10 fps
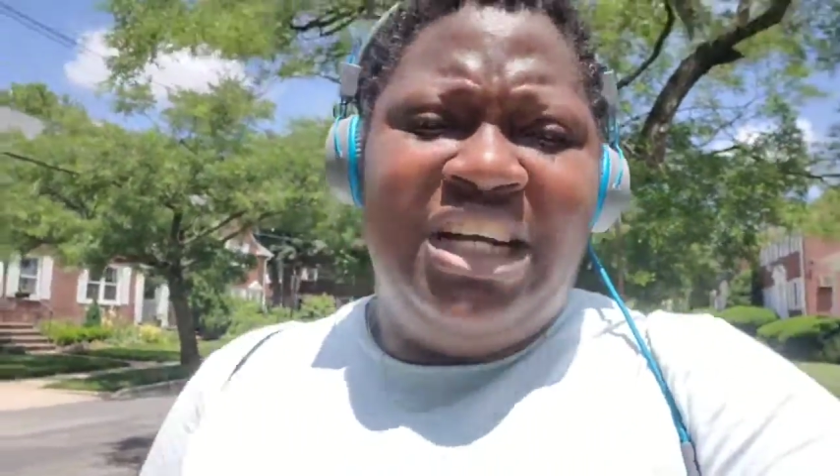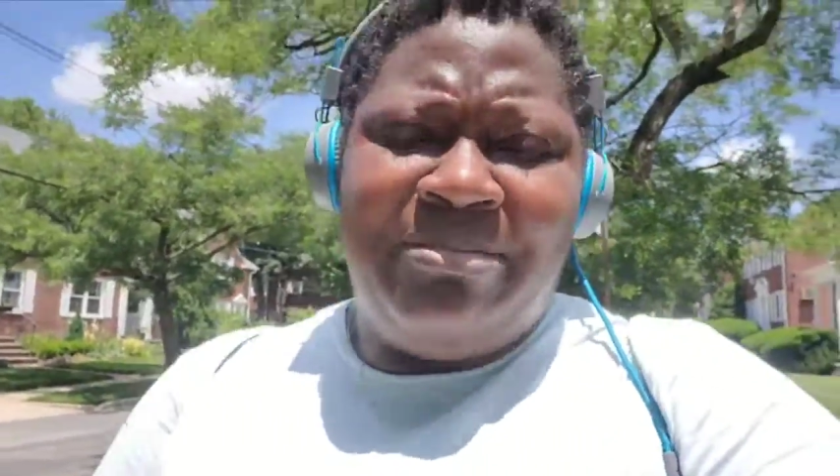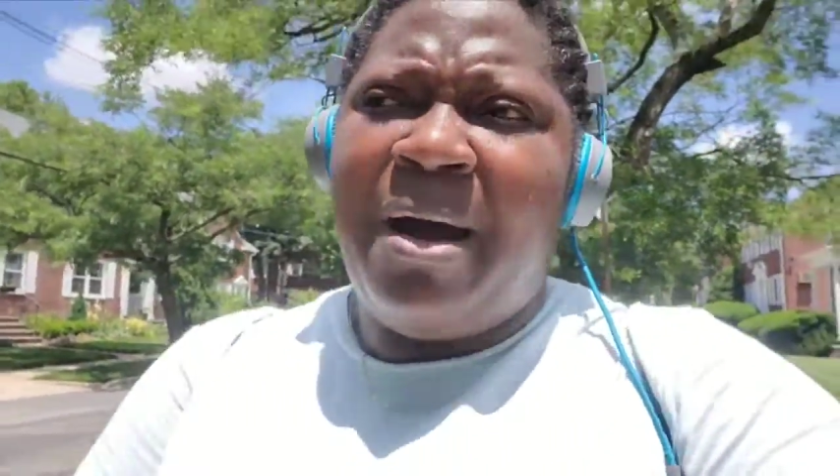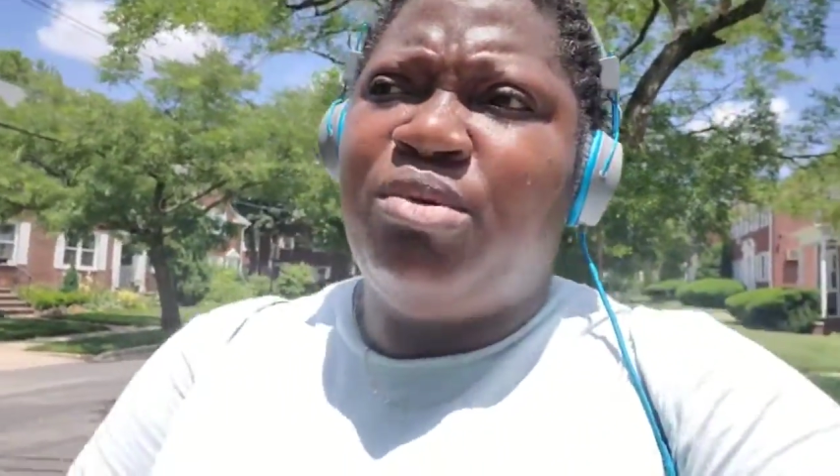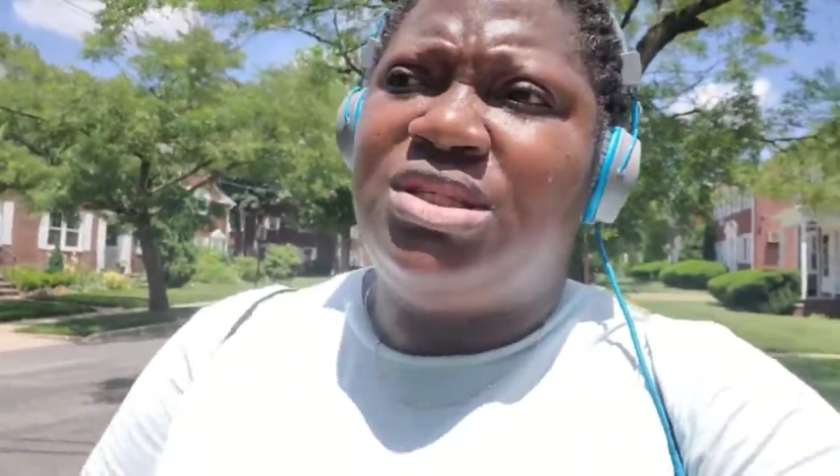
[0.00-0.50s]

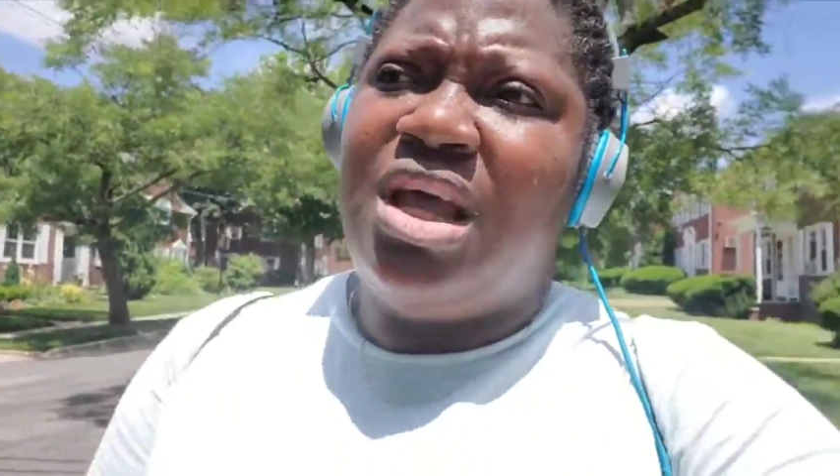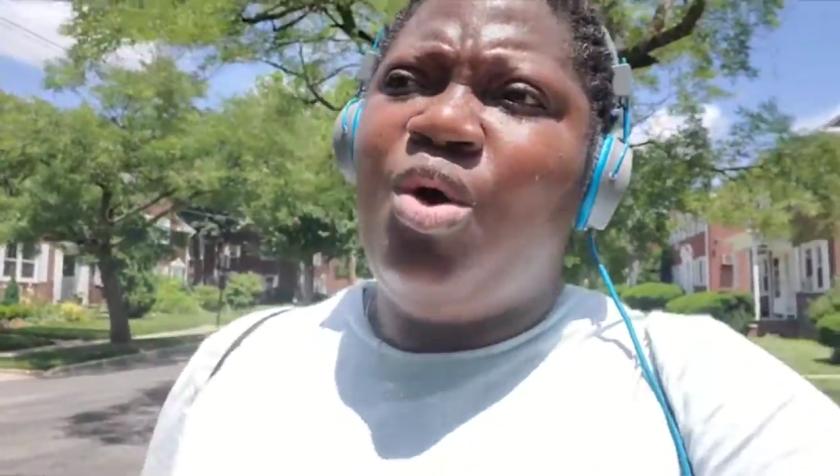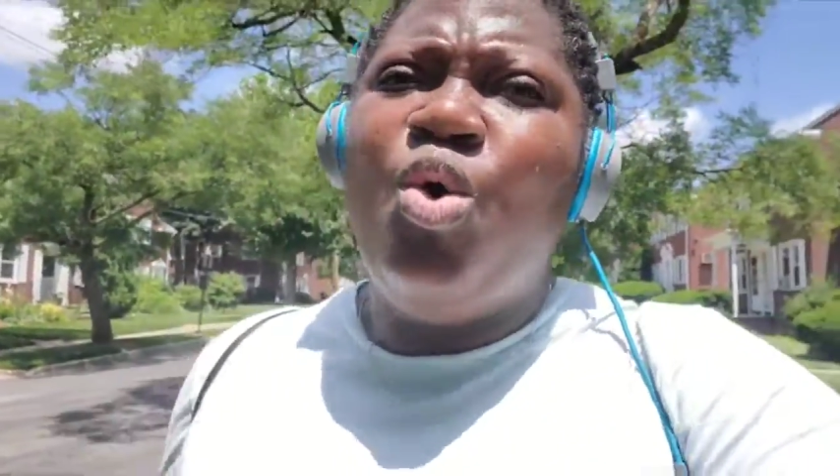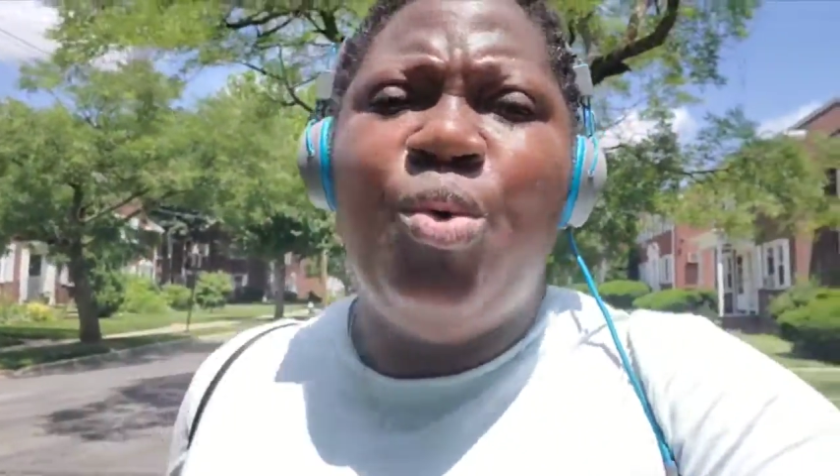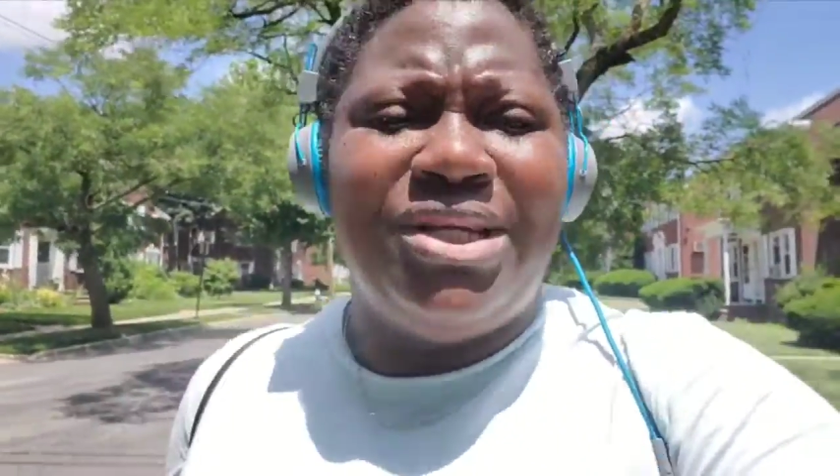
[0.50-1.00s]
The Bible
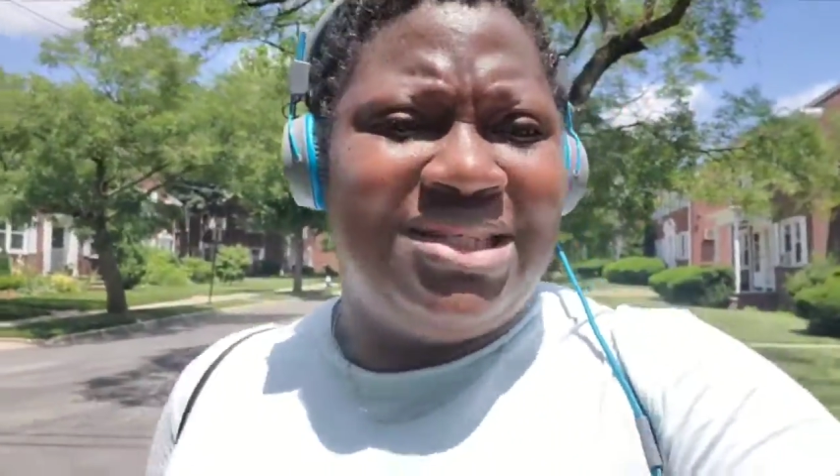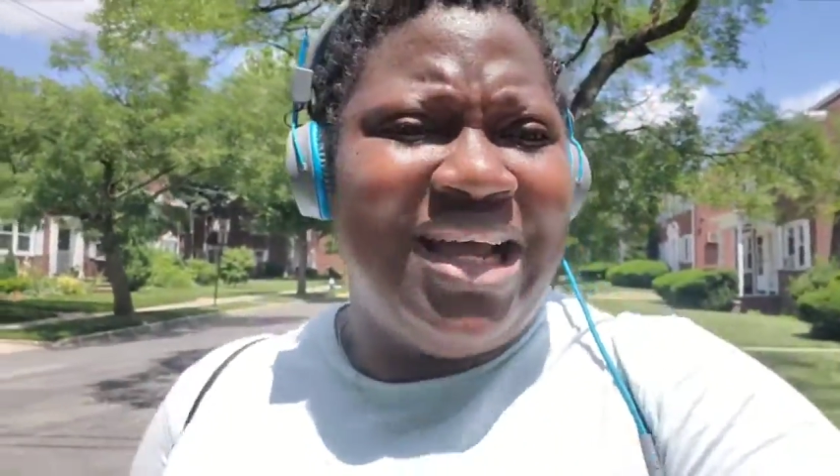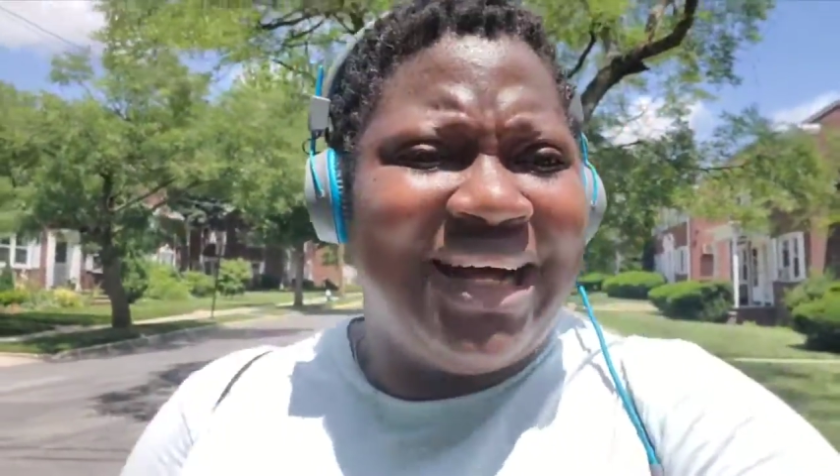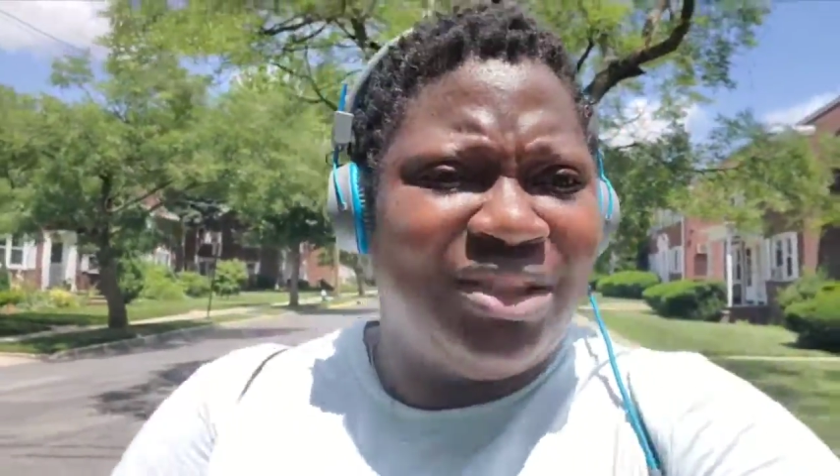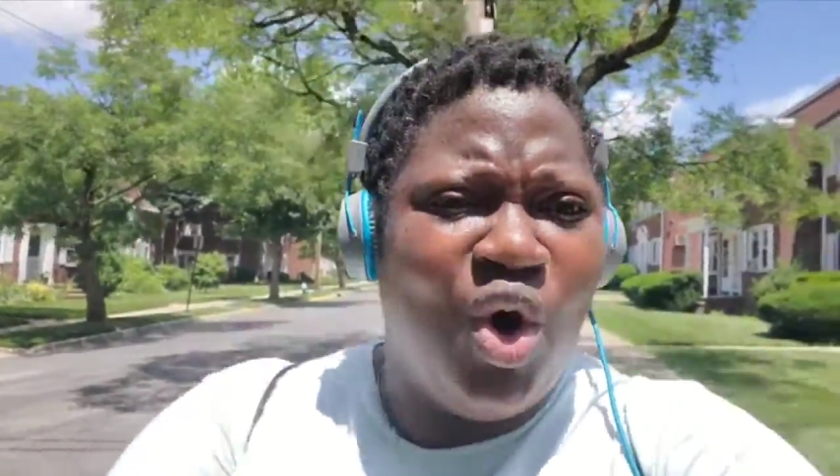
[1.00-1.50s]
says, who is
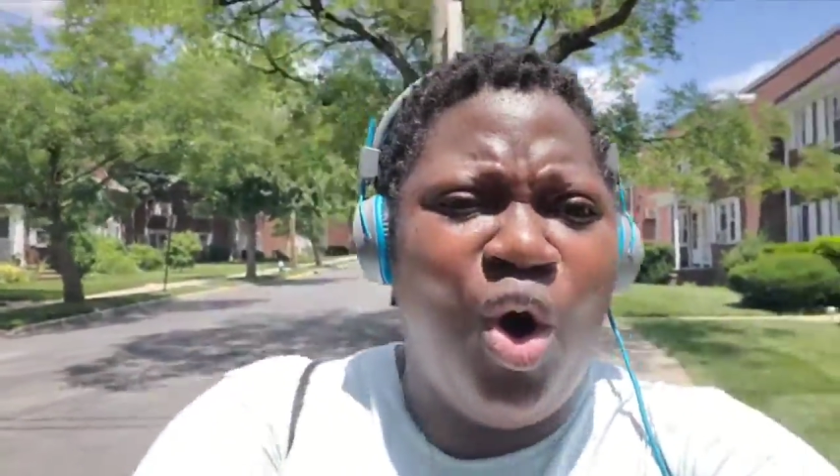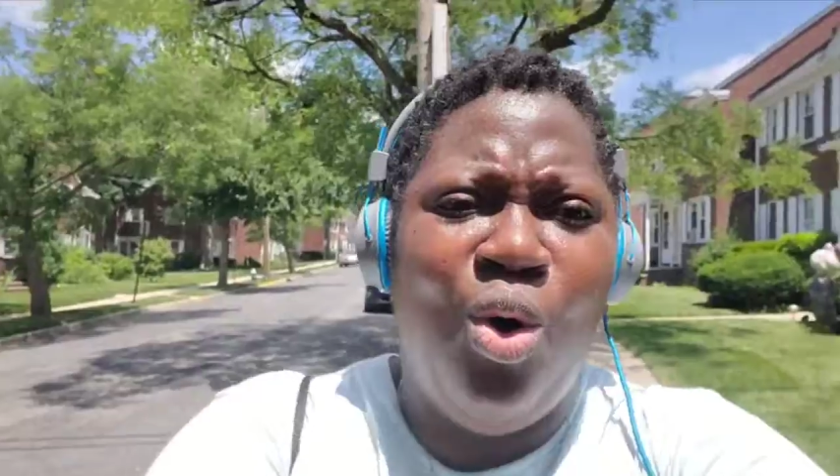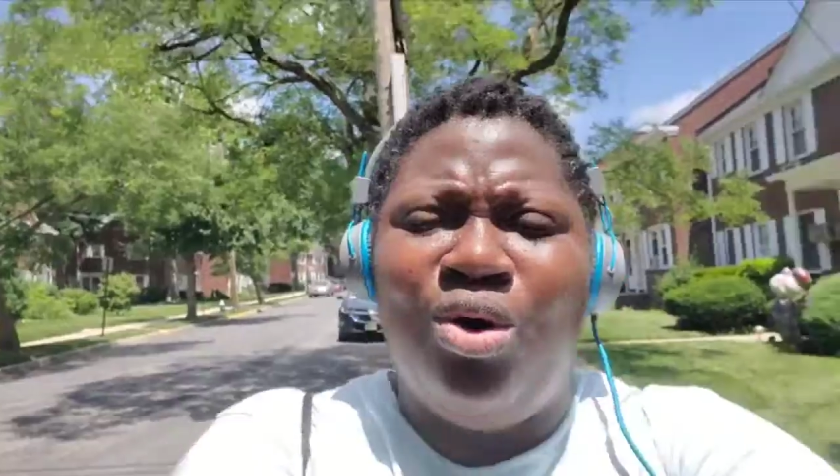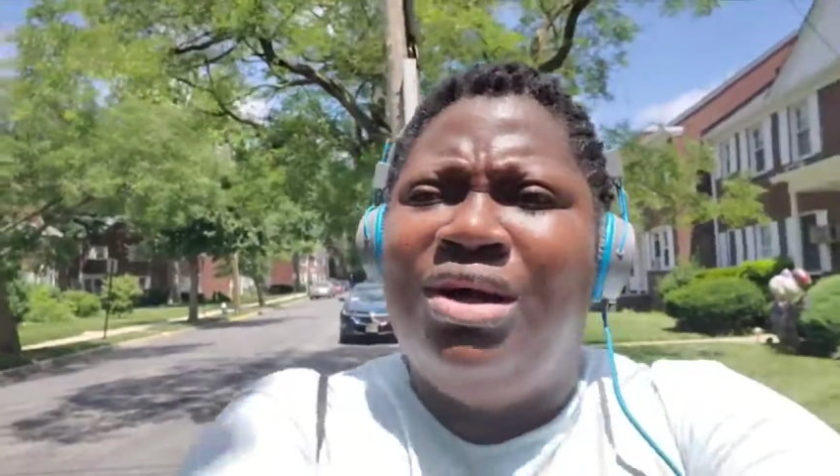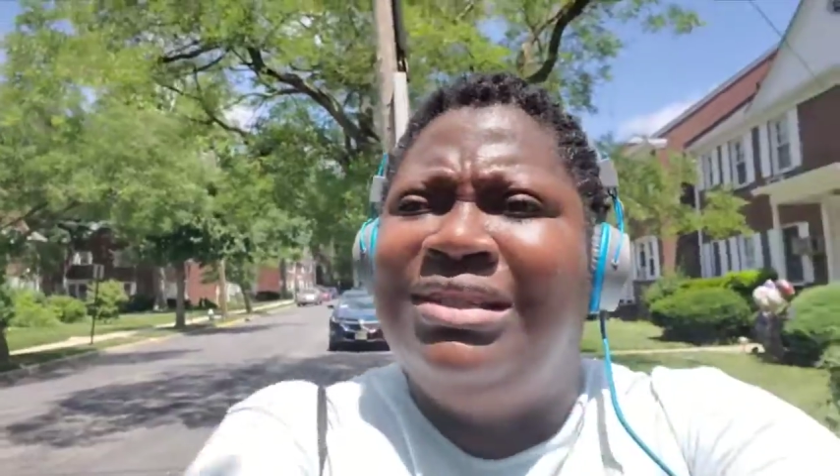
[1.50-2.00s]
that
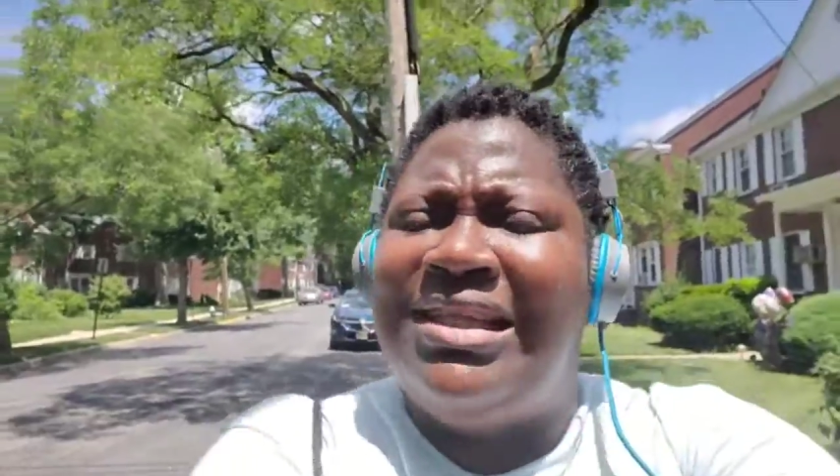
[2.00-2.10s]
hole,